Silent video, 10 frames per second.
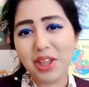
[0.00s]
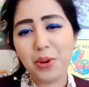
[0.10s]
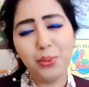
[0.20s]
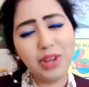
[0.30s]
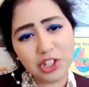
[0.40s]

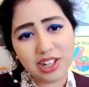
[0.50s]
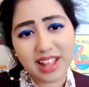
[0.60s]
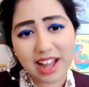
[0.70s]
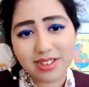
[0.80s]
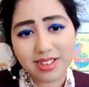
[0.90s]
We shall
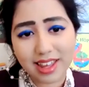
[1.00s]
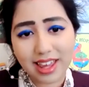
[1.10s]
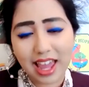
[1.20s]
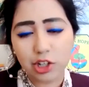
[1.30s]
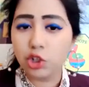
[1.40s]
now see
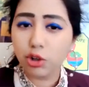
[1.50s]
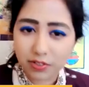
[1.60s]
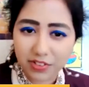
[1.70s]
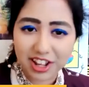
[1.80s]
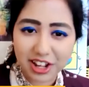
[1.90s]
a short
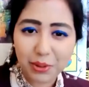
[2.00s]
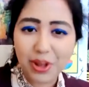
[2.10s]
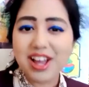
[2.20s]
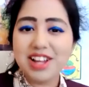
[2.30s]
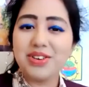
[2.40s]
video
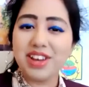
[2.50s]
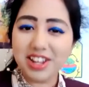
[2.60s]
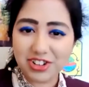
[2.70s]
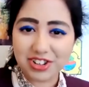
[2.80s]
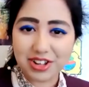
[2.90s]
to
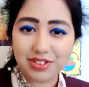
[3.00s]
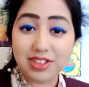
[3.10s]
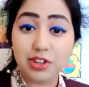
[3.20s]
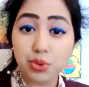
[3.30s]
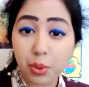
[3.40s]
introduce
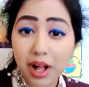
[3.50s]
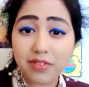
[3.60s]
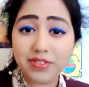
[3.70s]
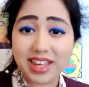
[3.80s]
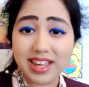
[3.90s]
the 12
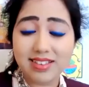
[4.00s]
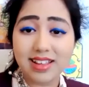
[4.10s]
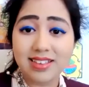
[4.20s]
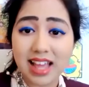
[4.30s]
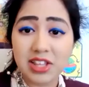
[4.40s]
key
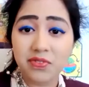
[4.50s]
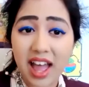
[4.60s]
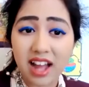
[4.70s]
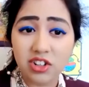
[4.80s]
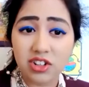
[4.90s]
success
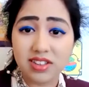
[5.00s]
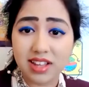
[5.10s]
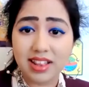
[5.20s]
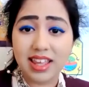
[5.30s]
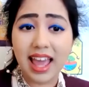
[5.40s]
factors
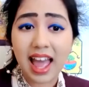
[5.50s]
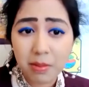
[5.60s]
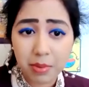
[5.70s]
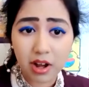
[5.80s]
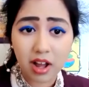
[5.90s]
in the
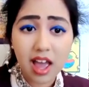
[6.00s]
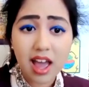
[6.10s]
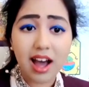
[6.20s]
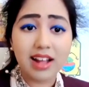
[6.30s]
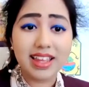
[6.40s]
handbook
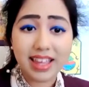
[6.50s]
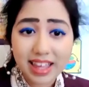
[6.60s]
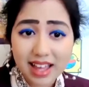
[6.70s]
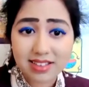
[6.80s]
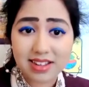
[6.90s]
on
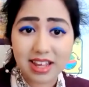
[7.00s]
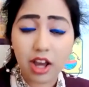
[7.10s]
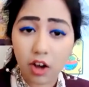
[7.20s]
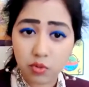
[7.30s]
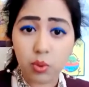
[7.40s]
ESD
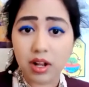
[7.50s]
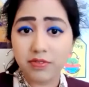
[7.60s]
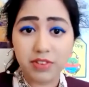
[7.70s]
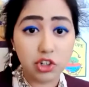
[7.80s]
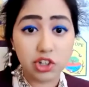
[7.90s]
of World
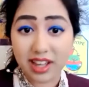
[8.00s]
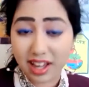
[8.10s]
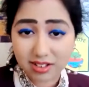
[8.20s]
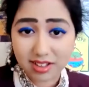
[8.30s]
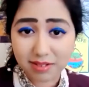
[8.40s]
Future
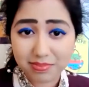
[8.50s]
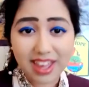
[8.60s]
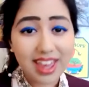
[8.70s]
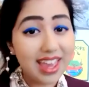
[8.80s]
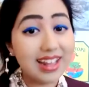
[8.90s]
Council,
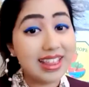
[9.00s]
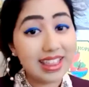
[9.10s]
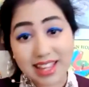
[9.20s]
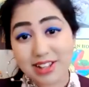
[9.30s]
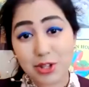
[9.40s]
and
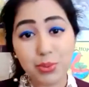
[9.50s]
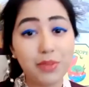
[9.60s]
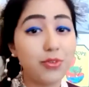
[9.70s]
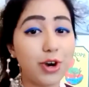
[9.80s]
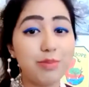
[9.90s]
this will
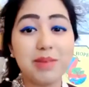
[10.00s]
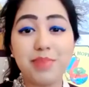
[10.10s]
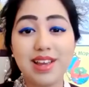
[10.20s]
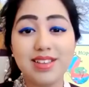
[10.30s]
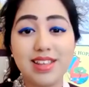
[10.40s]
form the
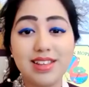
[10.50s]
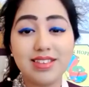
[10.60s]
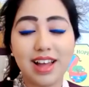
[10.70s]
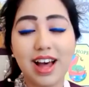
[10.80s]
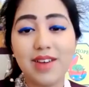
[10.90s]
basis
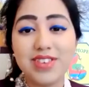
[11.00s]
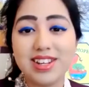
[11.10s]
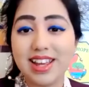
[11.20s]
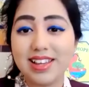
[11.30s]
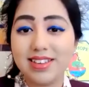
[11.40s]
of
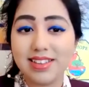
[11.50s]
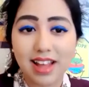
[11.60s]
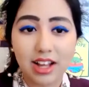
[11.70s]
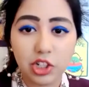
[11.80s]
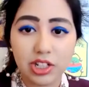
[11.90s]
today's
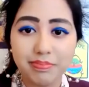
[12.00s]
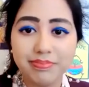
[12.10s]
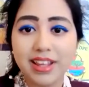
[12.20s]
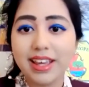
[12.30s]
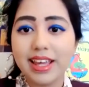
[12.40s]
discussion.
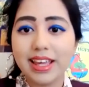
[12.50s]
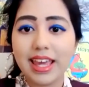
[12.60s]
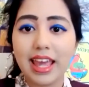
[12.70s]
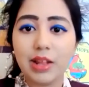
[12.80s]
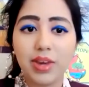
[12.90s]

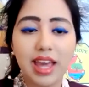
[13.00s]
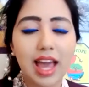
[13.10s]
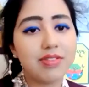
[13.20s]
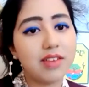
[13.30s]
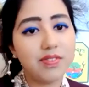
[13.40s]
Can we
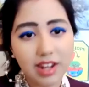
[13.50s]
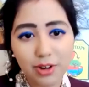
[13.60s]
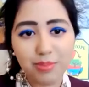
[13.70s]
have the video,